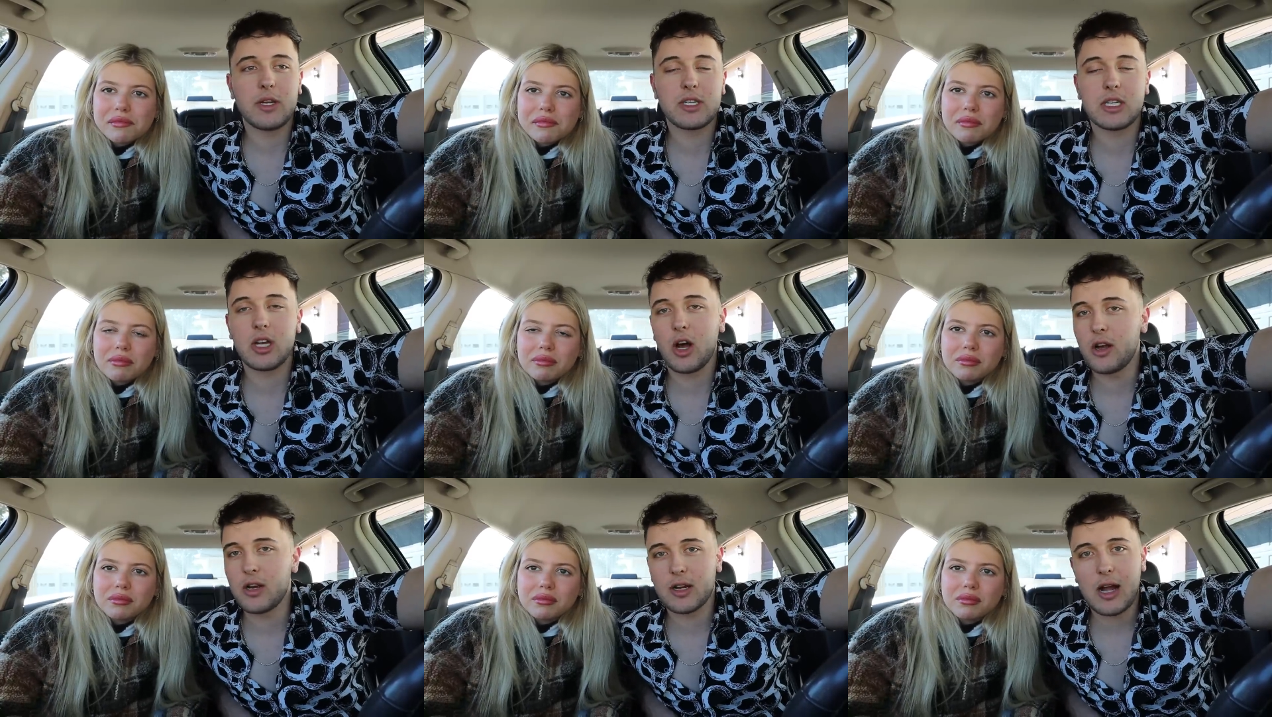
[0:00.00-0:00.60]
Speaker 1: we
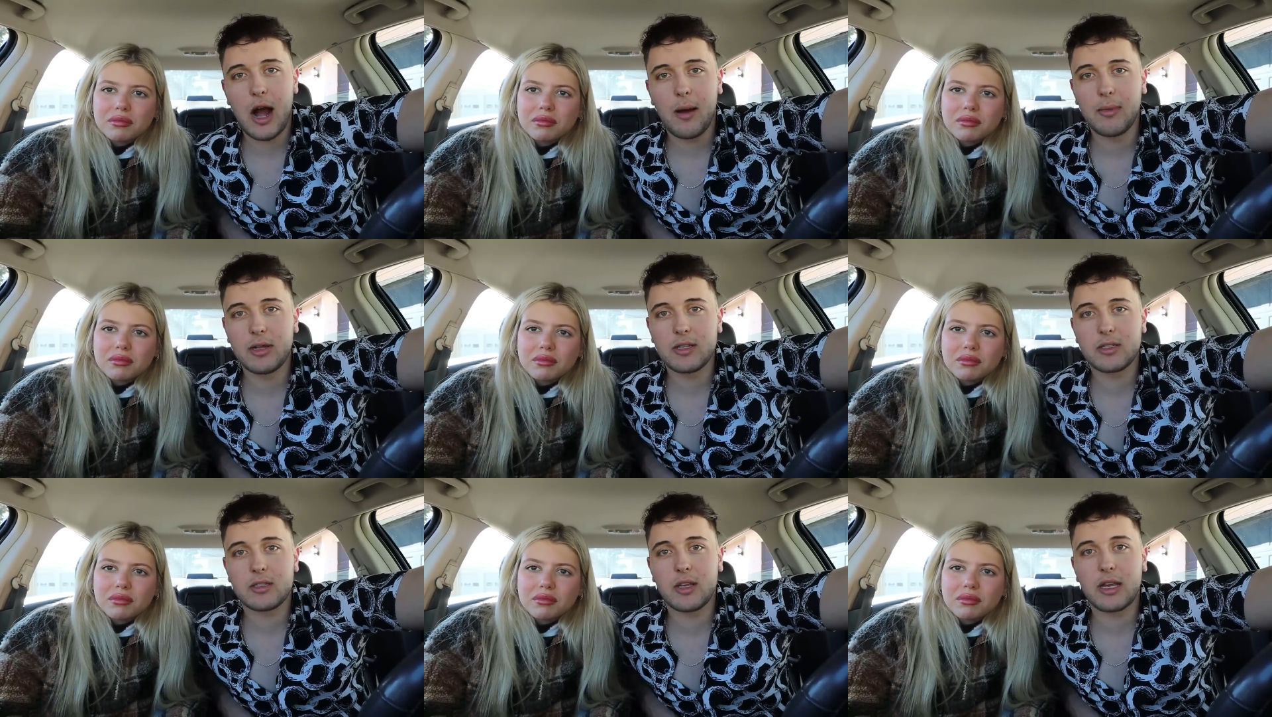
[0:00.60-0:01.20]
see all your
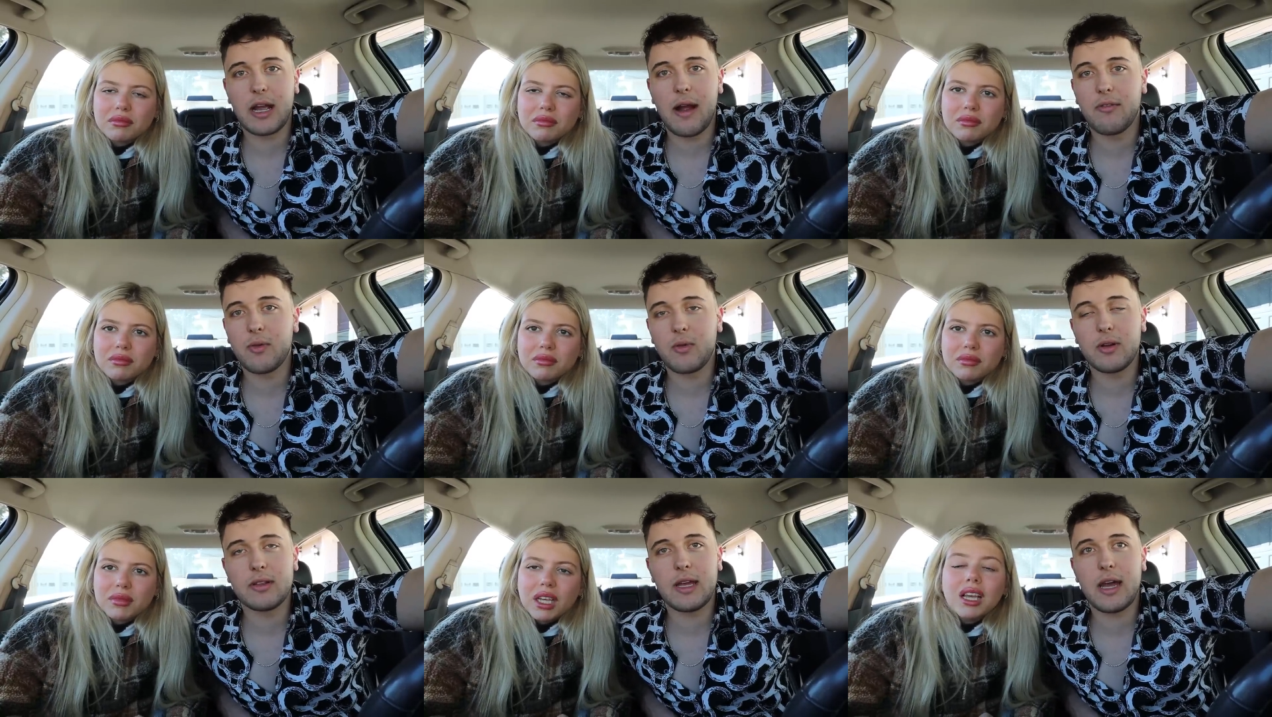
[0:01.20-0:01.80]
comments. Like
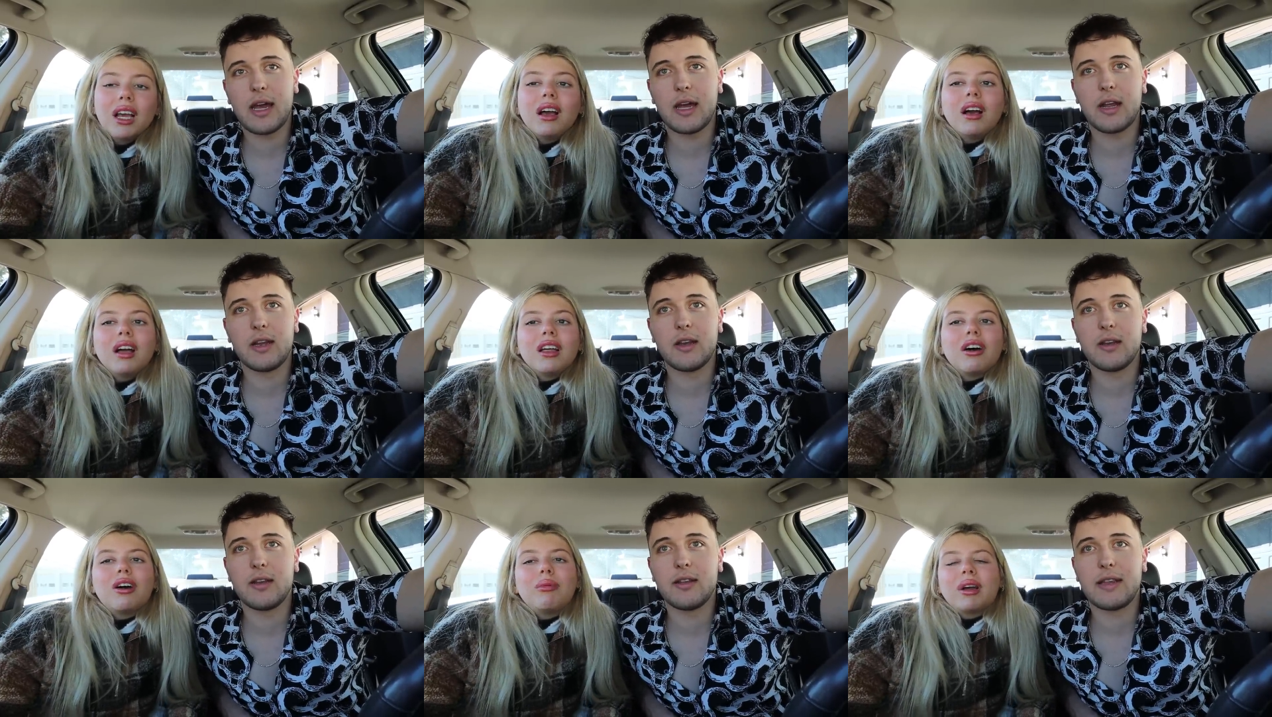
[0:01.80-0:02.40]
everyone
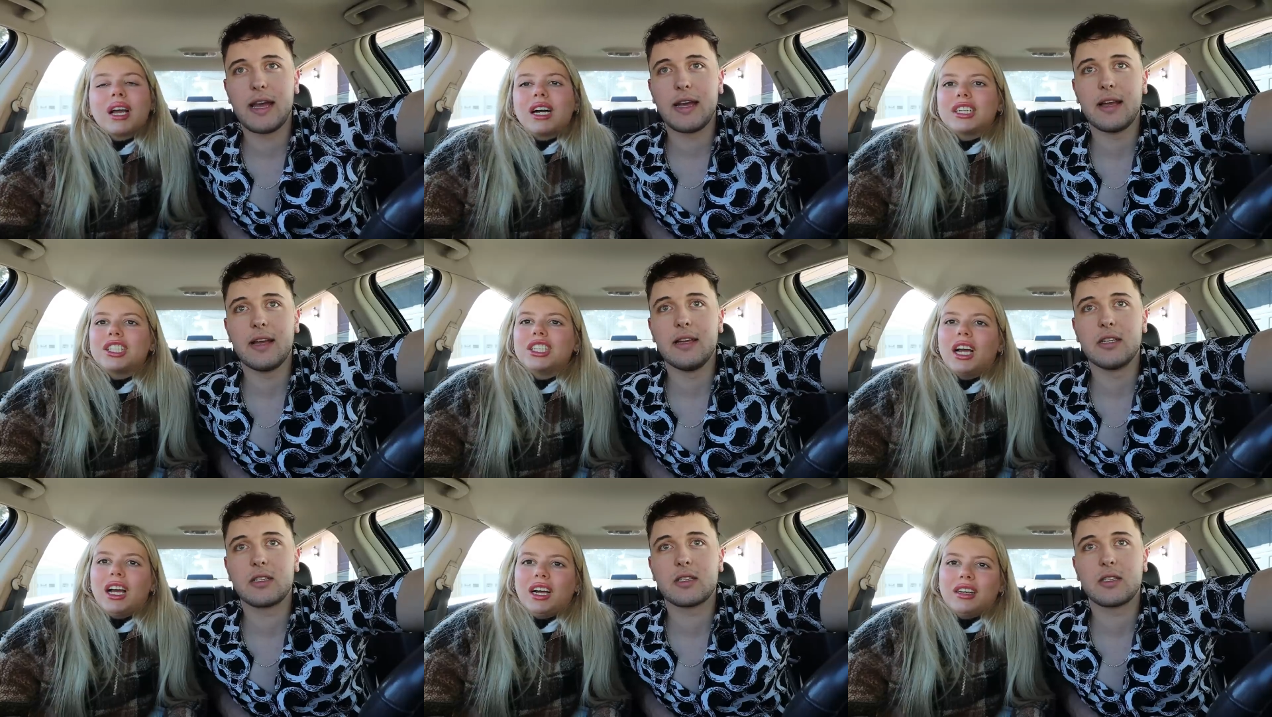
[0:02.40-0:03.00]
that oh my that
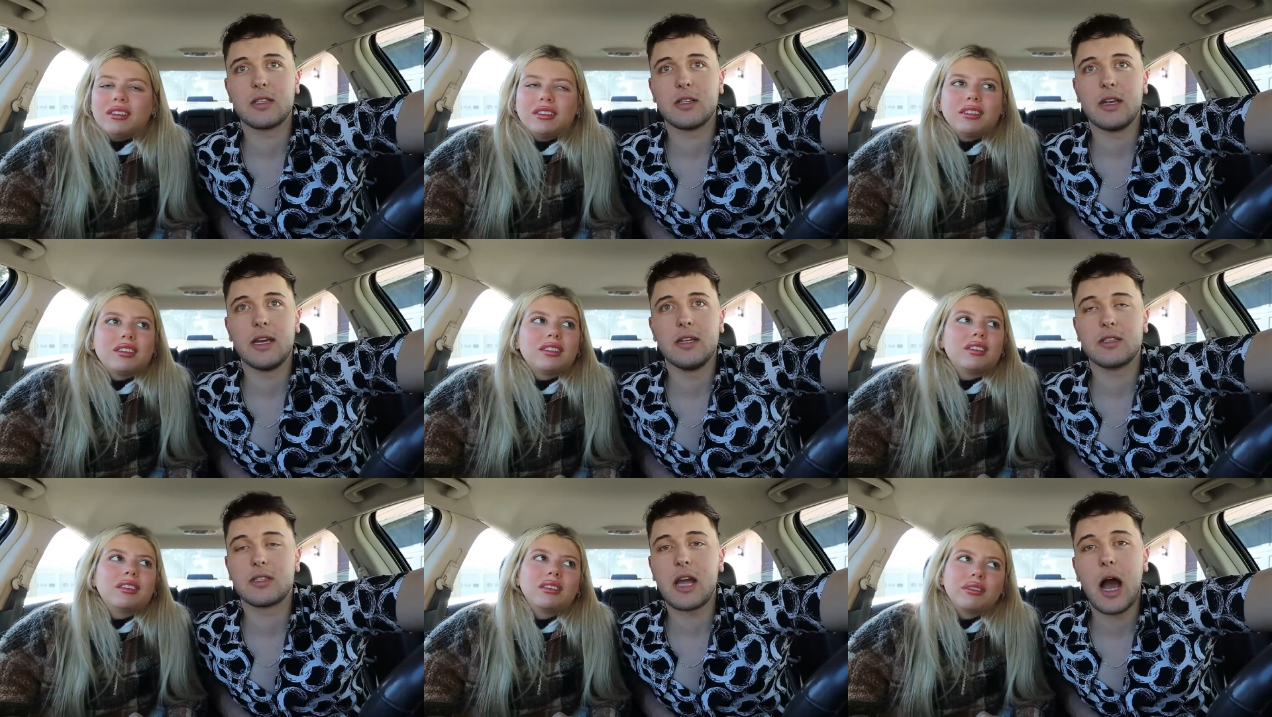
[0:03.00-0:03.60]
gosh, is, yes,
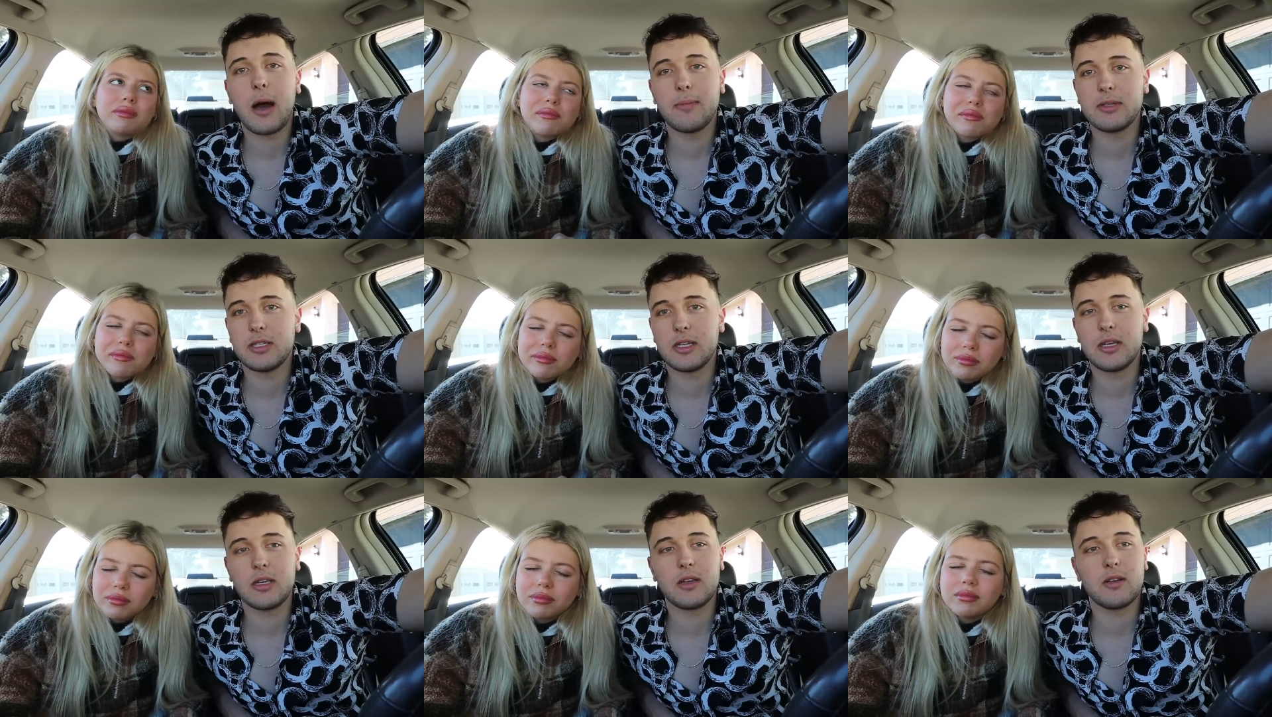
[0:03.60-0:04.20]
is
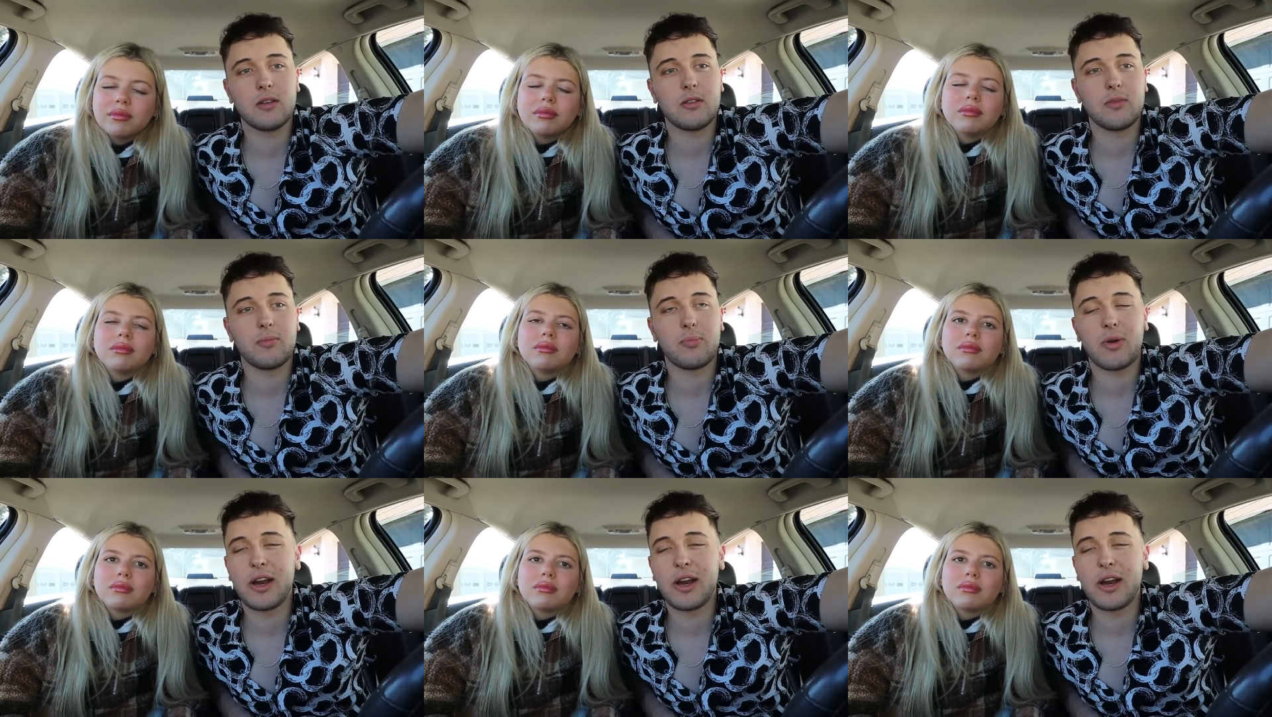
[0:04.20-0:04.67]
commenting.